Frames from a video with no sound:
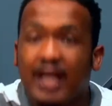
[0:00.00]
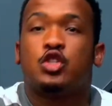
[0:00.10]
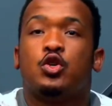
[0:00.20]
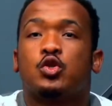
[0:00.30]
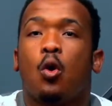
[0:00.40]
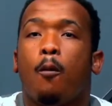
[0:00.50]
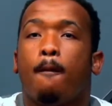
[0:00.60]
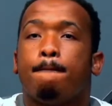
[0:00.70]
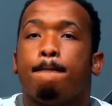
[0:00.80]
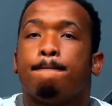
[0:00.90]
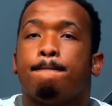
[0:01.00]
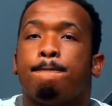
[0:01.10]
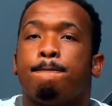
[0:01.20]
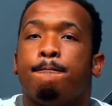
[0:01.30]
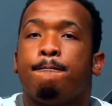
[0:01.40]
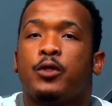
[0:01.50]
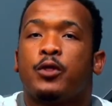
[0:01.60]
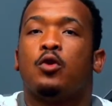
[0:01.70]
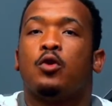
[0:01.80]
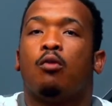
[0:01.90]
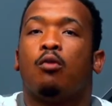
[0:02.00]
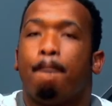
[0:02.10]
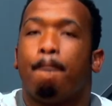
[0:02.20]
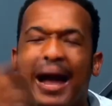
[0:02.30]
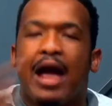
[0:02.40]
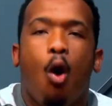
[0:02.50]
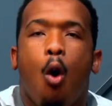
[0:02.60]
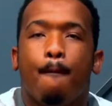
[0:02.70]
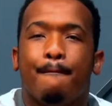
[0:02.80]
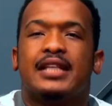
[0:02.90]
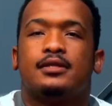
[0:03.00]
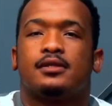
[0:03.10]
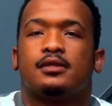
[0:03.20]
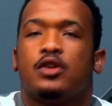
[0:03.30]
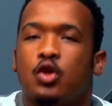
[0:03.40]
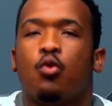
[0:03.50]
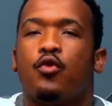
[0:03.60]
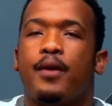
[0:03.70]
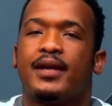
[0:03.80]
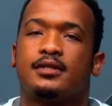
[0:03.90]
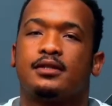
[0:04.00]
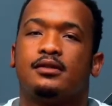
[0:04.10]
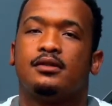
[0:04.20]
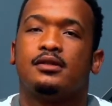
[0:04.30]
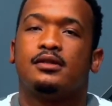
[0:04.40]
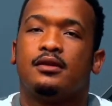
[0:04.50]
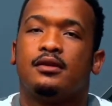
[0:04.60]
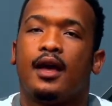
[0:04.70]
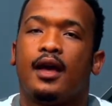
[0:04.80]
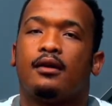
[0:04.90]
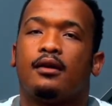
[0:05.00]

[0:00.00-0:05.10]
you sow, you know, by all means, you will reap it. Yeah.